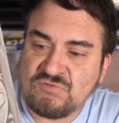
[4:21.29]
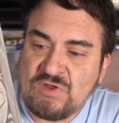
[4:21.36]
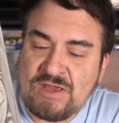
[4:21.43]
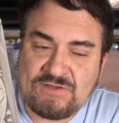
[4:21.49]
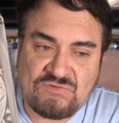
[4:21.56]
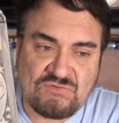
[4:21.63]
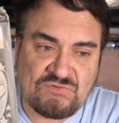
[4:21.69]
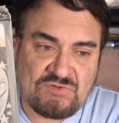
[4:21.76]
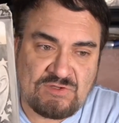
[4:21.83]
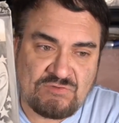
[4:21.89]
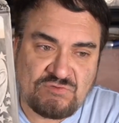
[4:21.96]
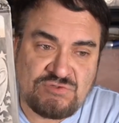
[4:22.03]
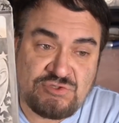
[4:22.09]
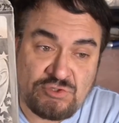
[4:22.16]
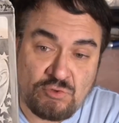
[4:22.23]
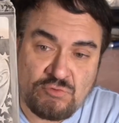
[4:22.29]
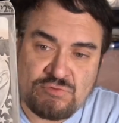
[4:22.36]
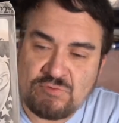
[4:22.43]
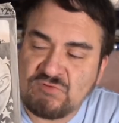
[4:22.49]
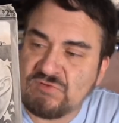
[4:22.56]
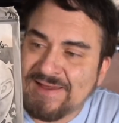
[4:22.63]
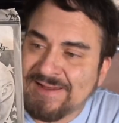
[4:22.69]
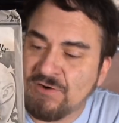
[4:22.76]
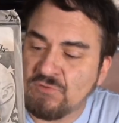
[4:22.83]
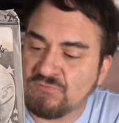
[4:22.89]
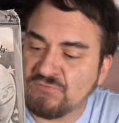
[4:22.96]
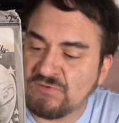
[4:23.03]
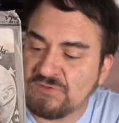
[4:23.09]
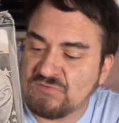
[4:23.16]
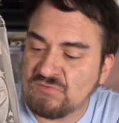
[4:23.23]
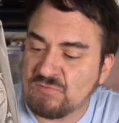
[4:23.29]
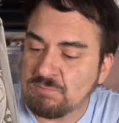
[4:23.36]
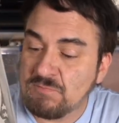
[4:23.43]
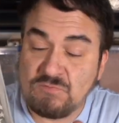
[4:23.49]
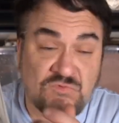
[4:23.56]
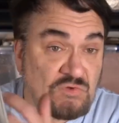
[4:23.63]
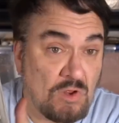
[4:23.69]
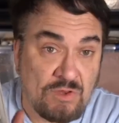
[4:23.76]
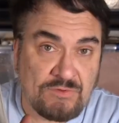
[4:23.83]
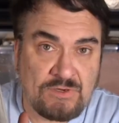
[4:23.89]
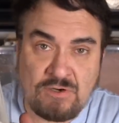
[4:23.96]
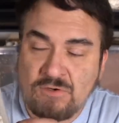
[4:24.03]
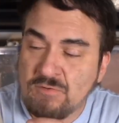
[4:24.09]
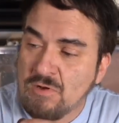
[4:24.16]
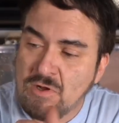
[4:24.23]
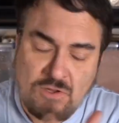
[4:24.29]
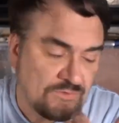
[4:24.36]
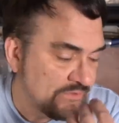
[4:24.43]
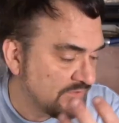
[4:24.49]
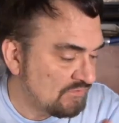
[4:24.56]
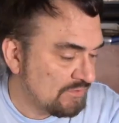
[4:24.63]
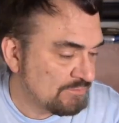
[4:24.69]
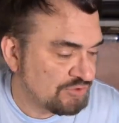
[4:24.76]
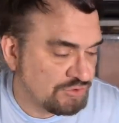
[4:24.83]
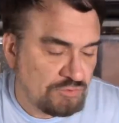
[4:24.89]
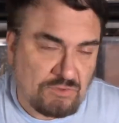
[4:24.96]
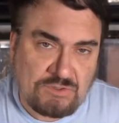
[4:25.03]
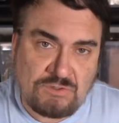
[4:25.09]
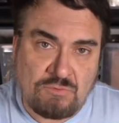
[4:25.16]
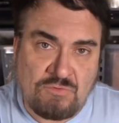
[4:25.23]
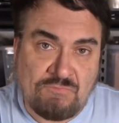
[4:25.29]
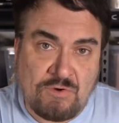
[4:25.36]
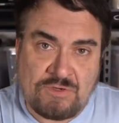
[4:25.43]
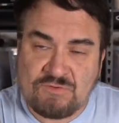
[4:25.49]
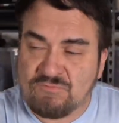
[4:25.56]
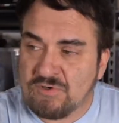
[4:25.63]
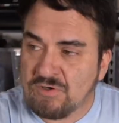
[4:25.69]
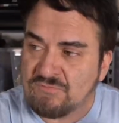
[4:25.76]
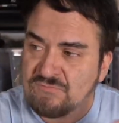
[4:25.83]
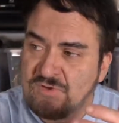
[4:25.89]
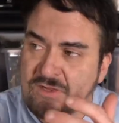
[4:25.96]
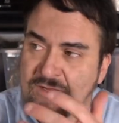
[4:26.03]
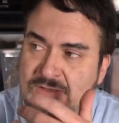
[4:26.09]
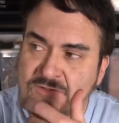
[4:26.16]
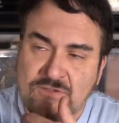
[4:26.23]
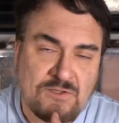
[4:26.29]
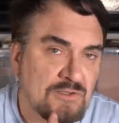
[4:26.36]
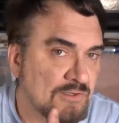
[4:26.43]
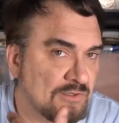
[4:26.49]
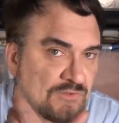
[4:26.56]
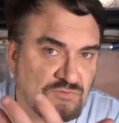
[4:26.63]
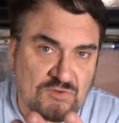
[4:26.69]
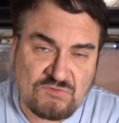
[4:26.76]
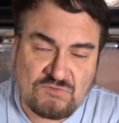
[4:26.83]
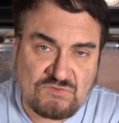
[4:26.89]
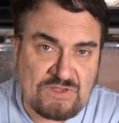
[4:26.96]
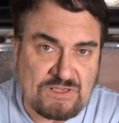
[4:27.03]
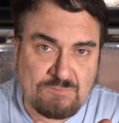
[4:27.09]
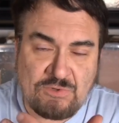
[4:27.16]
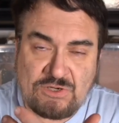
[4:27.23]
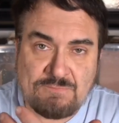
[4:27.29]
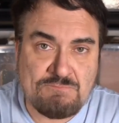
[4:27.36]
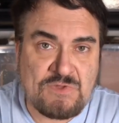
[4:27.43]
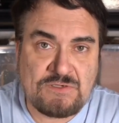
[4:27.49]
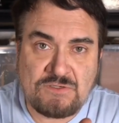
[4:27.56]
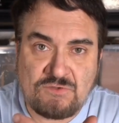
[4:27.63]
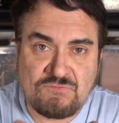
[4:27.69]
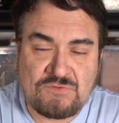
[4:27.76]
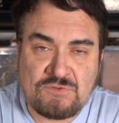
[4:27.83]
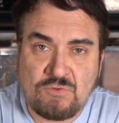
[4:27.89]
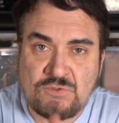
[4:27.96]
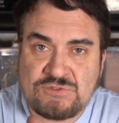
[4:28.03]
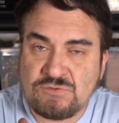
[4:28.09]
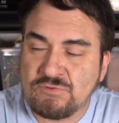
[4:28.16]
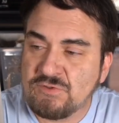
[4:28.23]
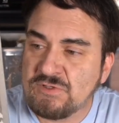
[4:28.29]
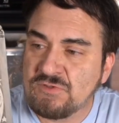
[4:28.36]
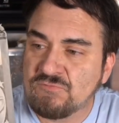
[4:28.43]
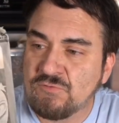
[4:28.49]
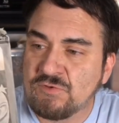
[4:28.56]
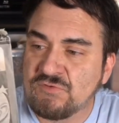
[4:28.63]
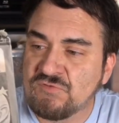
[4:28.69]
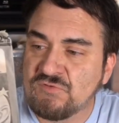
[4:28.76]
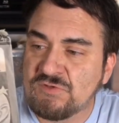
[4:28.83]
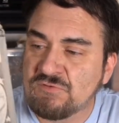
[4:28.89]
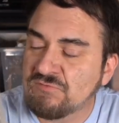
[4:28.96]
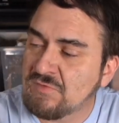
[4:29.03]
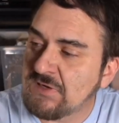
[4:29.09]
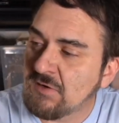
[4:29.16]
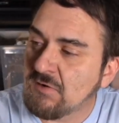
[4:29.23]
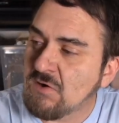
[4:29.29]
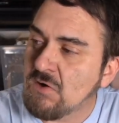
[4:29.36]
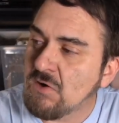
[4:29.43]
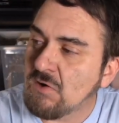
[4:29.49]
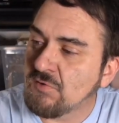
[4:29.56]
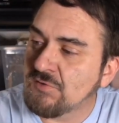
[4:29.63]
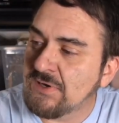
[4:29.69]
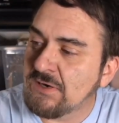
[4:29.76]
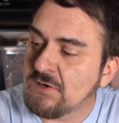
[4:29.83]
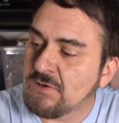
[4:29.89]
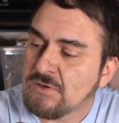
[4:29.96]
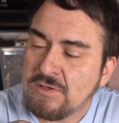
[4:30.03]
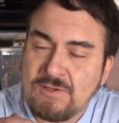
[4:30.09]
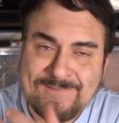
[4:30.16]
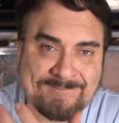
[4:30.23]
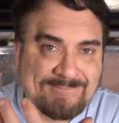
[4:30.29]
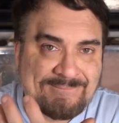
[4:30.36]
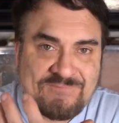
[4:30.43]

size 6 children's outfits. It's all there. All these I'm showing you I've already verified. Doesn't take but a minute if you know what you're looking for to see if they are all there.